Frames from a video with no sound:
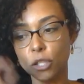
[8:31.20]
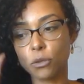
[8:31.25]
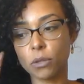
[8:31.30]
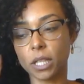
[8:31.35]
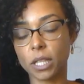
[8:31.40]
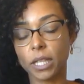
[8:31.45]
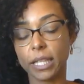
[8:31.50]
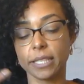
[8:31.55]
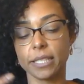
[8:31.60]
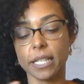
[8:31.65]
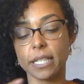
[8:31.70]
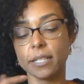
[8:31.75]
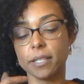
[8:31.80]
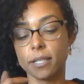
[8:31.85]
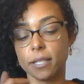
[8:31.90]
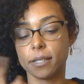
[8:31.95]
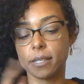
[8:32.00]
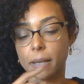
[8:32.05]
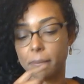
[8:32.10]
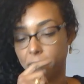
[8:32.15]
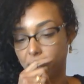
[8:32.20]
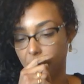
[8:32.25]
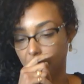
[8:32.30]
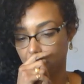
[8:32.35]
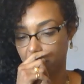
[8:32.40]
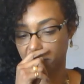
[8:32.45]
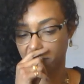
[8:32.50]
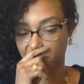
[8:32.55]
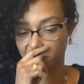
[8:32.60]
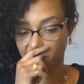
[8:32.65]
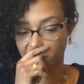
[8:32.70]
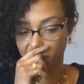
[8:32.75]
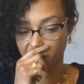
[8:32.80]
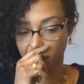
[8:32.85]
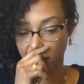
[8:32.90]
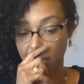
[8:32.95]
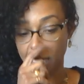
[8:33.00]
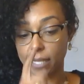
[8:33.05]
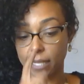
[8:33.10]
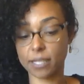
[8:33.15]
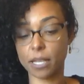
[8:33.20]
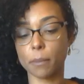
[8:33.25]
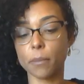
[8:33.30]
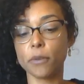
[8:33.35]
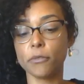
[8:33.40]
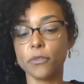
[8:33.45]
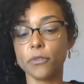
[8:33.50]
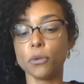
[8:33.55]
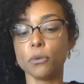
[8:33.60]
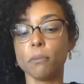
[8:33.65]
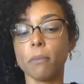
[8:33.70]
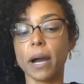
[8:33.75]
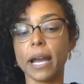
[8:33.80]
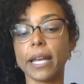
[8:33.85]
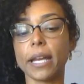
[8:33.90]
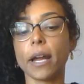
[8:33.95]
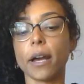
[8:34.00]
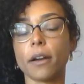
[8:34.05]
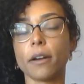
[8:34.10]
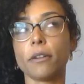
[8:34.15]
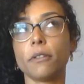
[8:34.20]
clicked into something. Some of you might